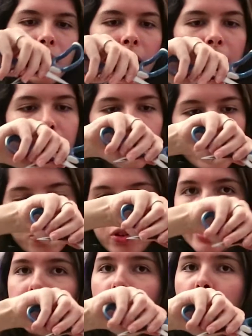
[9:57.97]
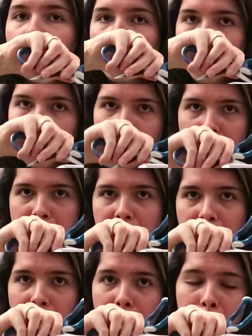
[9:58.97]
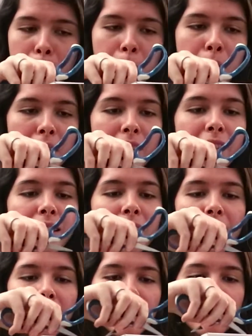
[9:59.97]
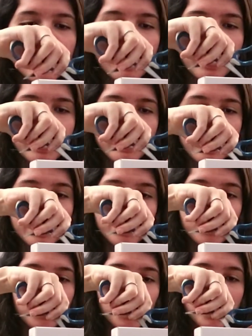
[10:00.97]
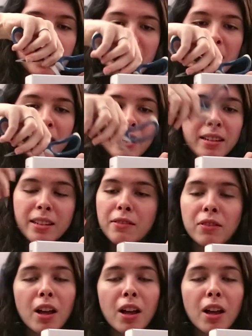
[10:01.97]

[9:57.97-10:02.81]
I usually don't lose anything, but that's just one of the things I've